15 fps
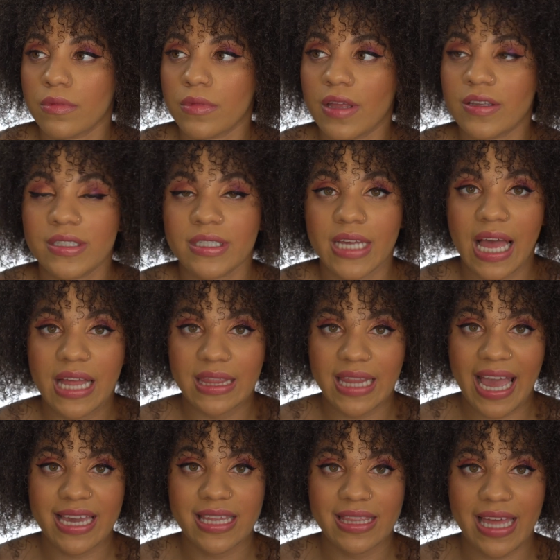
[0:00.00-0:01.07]
Now see, I
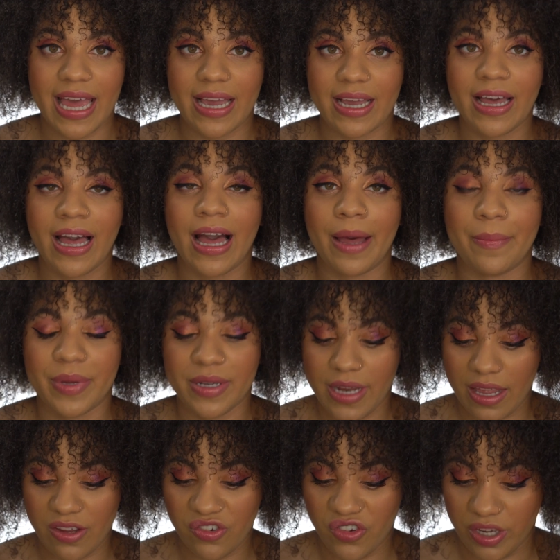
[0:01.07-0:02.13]
like that
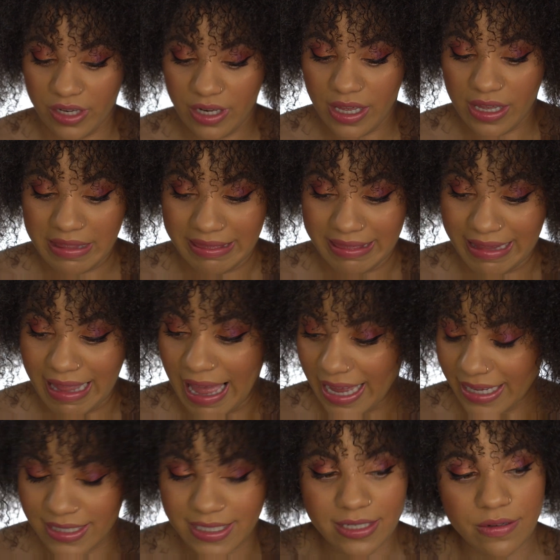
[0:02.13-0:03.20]
combination a
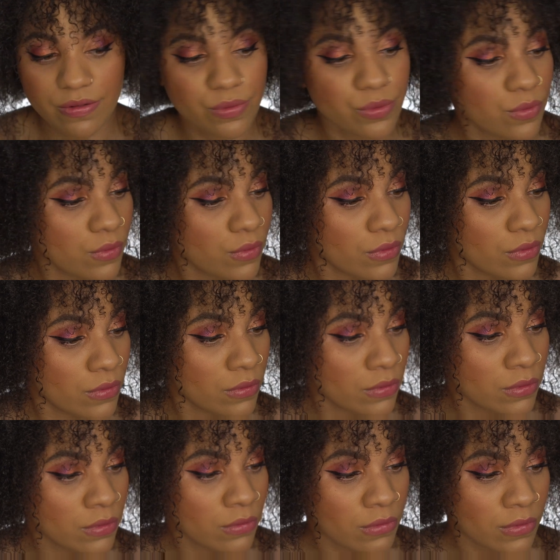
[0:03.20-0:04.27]
lot.
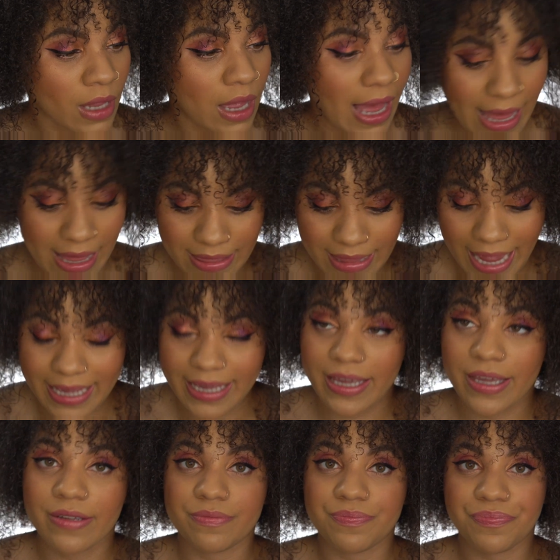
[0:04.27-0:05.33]
I like
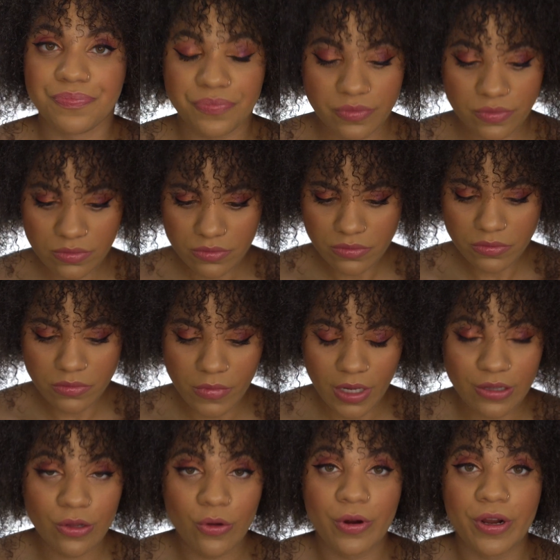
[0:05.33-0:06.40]
it.
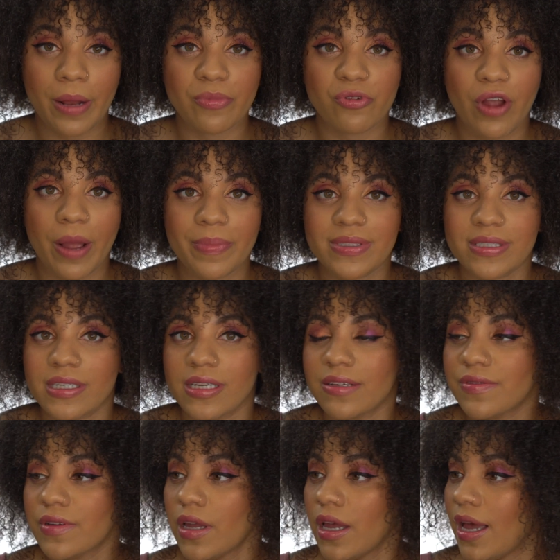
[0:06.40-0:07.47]
Lord, I'm dropping stuff.